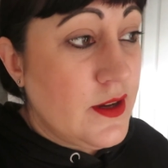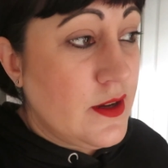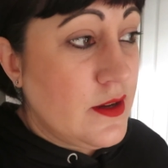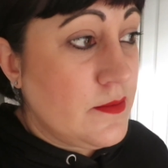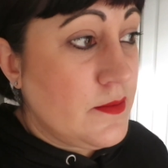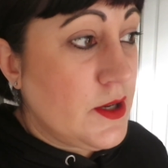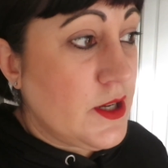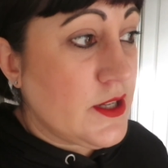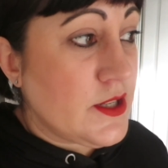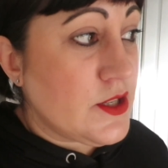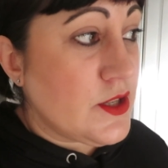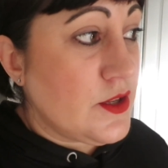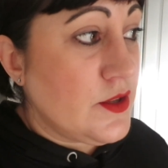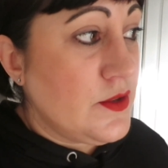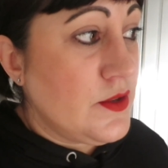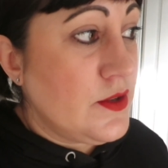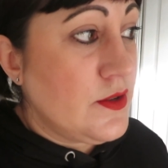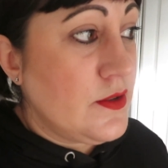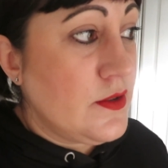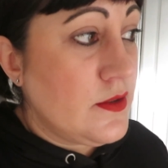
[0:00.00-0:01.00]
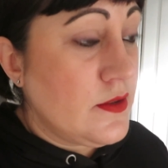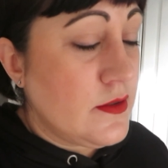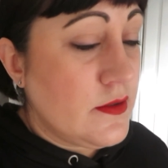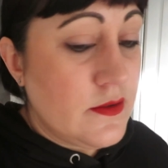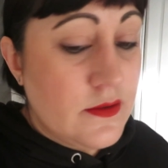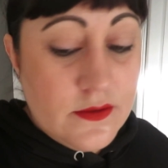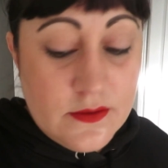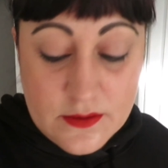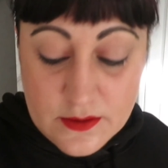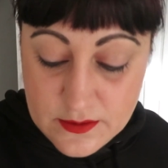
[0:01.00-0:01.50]
I might do.
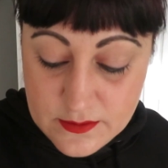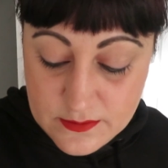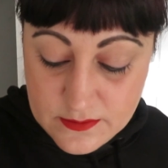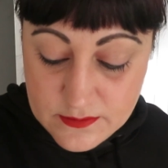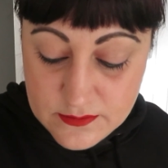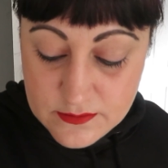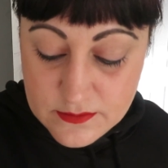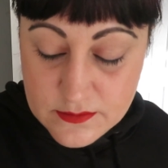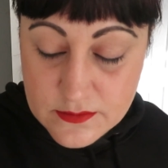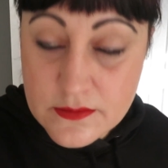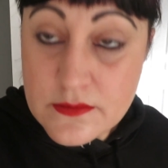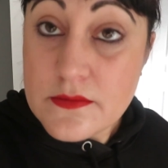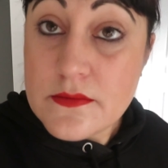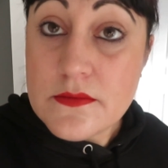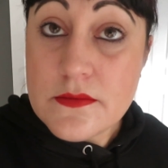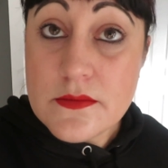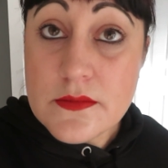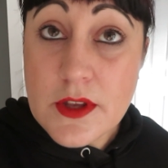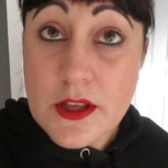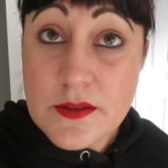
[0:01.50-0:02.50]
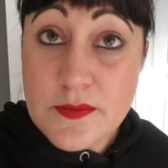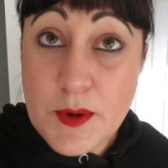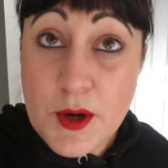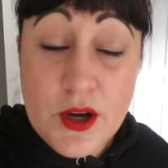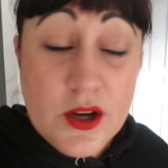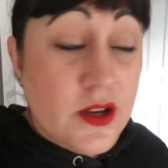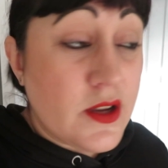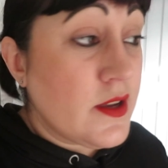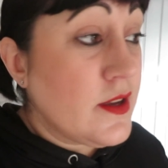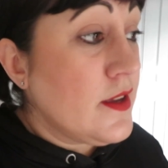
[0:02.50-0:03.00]
Oh, that's
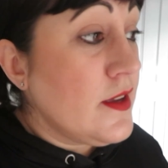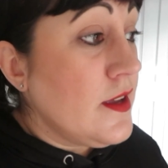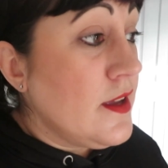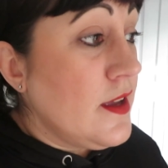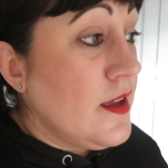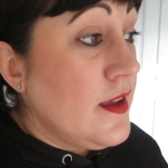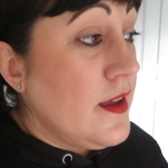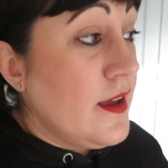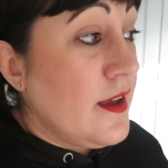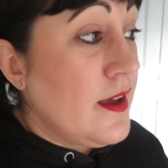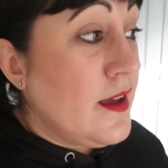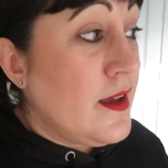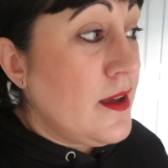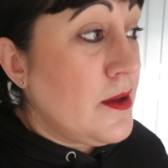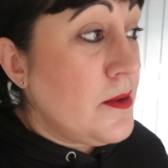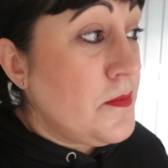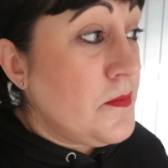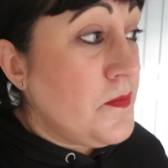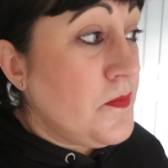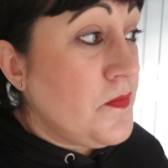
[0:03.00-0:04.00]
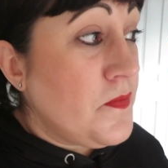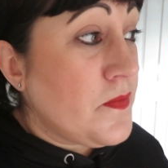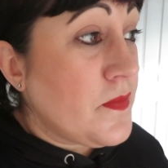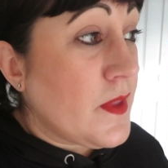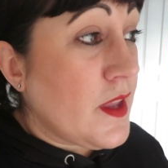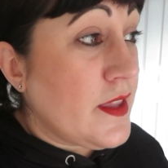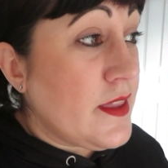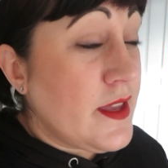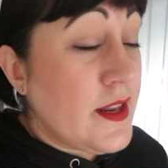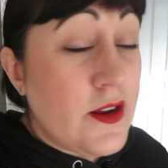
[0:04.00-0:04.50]
Mark. Um,
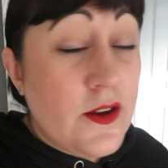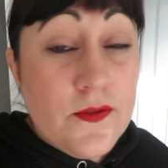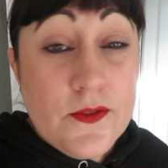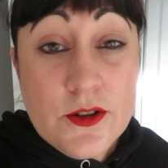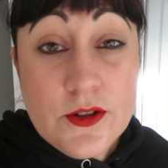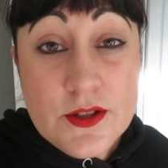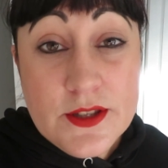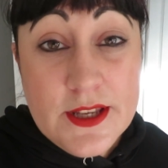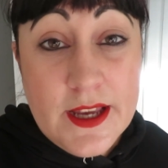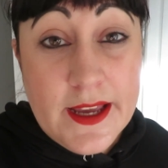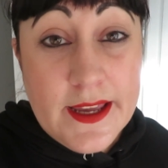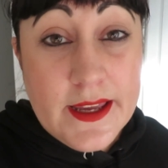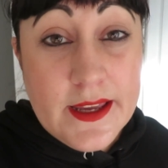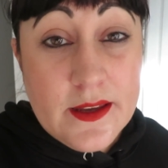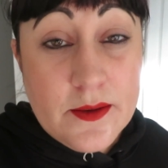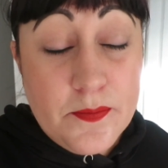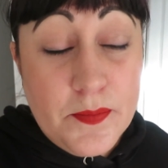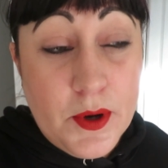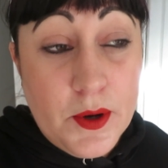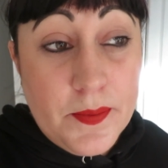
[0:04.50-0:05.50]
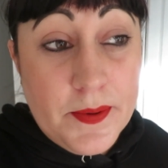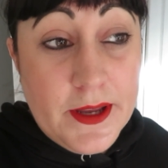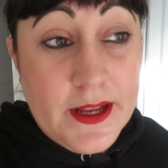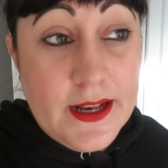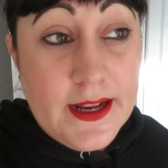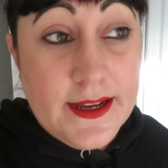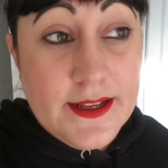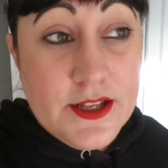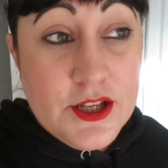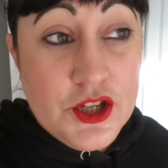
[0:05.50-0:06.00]
and then I've got to take
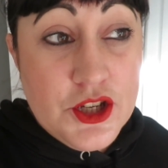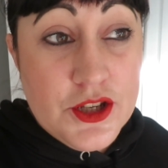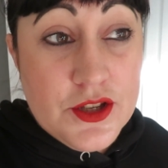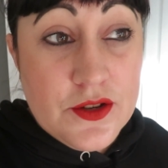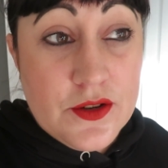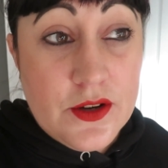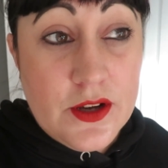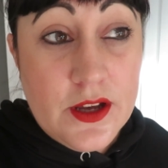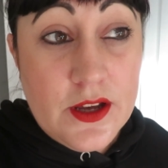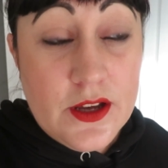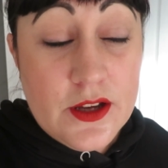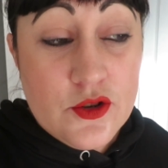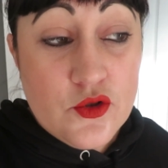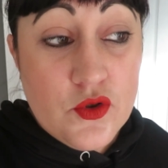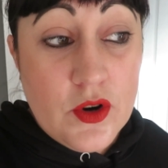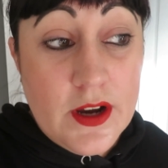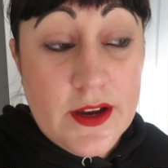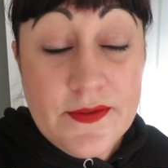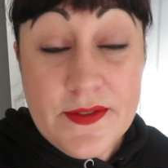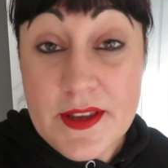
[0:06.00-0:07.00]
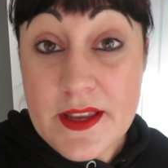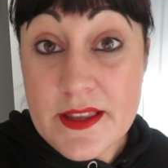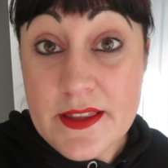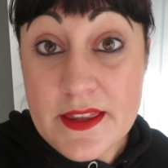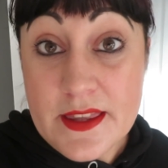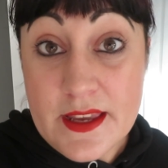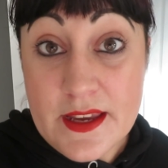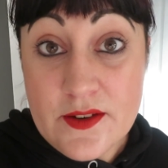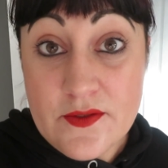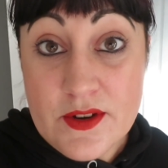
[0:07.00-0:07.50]
Poppy later. She's got her driving
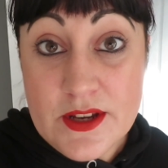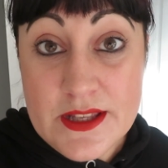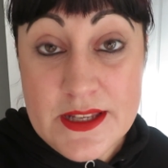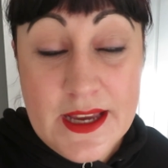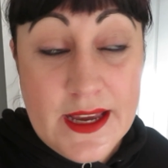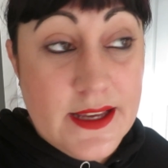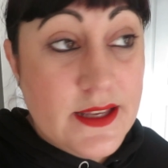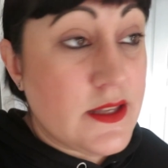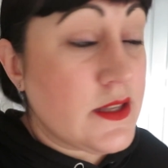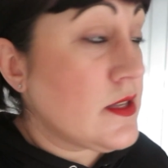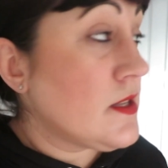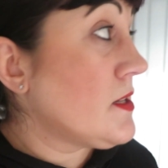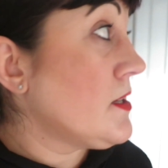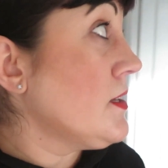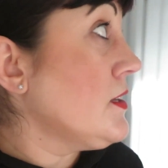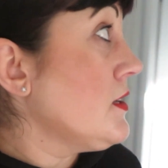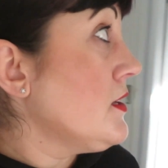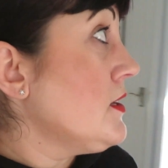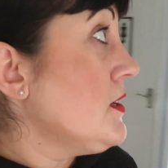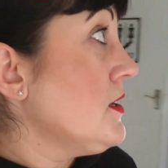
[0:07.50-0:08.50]
theory test.